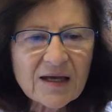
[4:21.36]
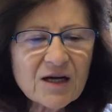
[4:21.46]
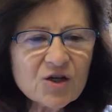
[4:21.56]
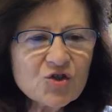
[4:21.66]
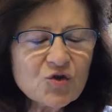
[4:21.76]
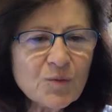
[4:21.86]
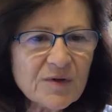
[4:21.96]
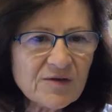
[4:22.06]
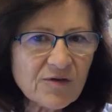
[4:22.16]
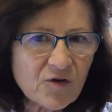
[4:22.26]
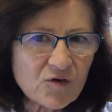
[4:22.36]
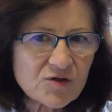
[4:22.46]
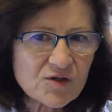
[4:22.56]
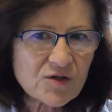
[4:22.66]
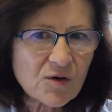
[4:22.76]
Here are two
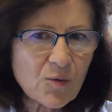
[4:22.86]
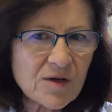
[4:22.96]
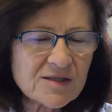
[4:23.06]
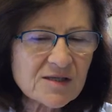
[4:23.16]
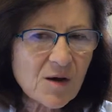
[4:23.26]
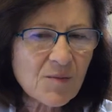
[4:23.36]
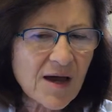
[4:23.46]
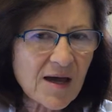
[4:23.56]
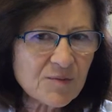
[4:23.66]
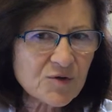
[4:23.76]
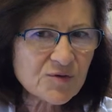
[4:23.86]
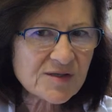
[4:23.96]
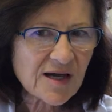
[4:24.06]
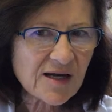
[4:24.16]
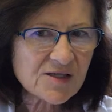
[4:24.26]
pitfalls. With some HEP2
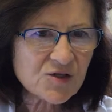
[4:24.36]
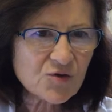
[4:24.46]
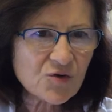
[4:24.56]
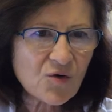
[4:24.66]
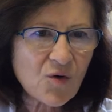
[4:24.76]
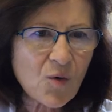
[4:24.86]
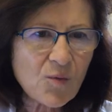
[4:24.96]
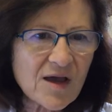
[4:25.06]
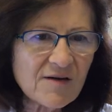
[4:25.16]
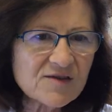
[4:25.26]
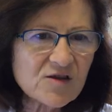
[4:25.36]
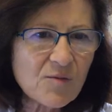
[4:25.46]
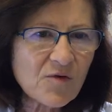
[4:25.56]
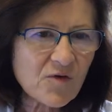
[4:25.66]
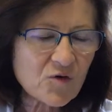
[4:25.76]
cells, you know, we have
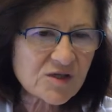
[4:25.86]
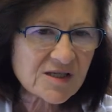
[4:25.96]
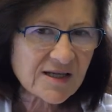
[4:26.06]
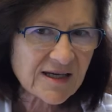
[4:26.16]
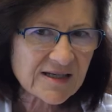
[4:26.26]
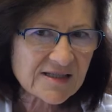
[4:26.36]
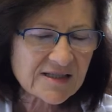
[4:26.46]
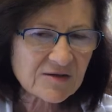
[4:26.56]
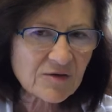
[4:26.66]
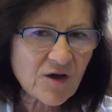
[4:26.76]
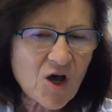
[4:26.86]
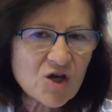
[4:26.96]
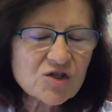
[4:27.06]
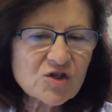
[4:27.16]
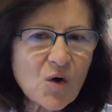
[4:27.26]
some false negative.
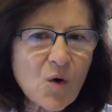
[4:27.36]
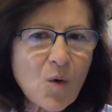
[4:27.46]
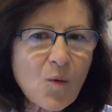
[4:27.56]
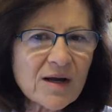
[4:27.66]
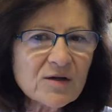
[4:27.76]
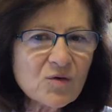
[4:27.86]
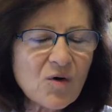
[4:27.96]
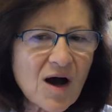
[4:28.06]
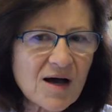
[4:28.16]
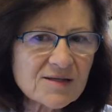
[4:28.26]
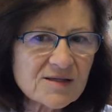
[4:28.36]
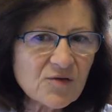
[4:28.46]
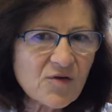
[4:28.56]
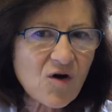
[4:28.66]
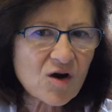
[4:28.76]
So when you ask
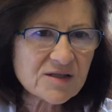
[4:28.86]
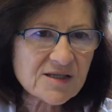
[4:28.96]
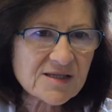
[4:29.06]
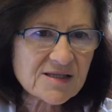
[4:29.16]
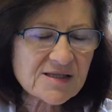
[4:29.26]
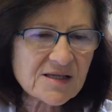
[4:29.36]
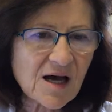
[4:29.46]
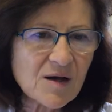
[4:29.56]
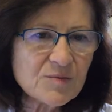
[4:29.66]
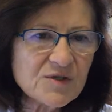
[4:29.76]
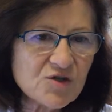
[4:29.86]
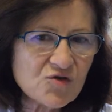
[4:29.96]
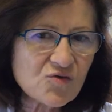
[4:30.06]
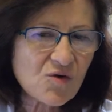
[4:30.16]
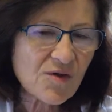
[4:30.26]
for anti-SSA, be
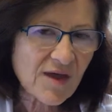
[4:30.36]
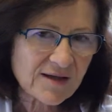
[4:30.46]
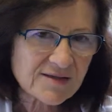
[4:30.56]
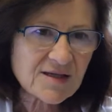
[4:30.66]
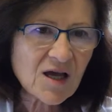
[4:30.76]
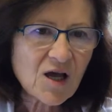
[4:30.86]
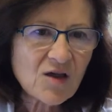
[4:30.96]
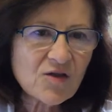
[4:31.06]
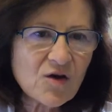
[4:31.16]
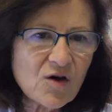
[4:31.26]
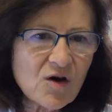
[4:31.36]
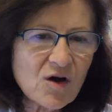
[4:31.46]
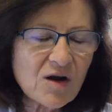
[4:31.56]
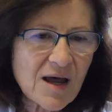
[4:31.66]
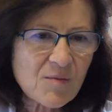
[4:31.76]
sure that
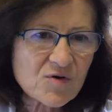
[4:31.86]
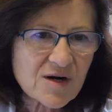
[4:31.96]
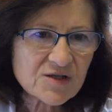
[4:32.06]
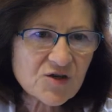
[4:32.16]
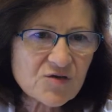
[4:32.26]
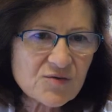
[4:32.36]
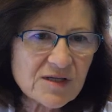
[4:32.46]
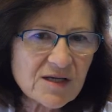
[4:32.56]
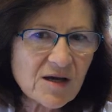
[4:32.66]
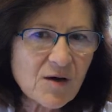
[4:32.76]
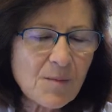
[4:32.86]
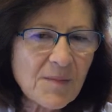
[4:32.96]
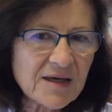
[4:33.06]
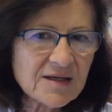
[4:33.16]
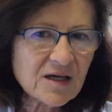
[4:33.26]
the laboratory
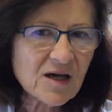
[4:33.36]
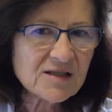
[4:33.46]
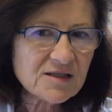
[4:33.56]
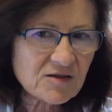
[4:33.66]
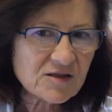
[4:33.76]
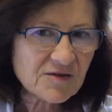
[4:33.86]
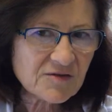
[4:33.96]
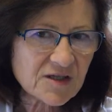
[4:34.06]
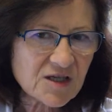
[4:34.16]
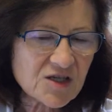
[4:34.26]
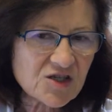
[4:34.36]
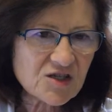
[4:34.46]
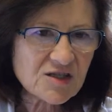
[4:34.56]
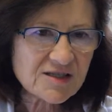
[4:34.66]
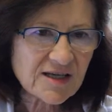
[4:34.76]
make an
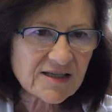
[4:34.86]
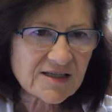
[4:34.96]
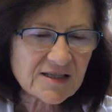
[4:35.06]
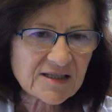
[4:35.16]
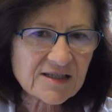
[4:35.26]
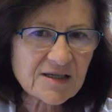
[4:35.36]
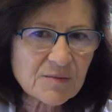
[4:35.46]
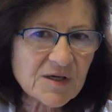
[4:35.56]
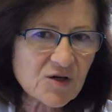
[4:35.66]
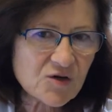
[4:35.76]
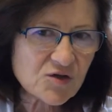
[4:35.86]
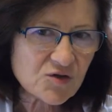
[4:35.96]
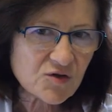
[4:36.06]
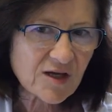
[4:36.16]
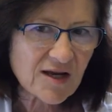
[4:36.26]
identification technique,
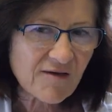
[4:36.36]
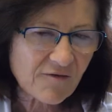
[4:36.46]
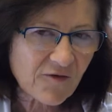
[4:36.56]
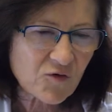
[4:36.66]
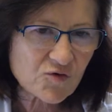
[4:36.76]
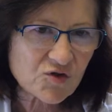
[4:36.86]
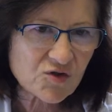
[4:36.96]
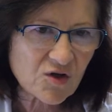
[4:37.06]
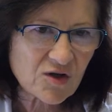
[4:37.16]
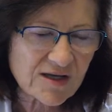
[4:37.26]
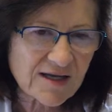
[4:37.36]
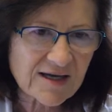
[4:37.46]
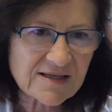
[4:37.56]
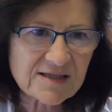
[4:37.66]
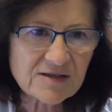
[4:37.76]
because you can have false
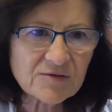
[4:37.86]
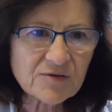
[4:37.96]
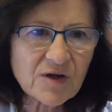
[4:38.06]
negative.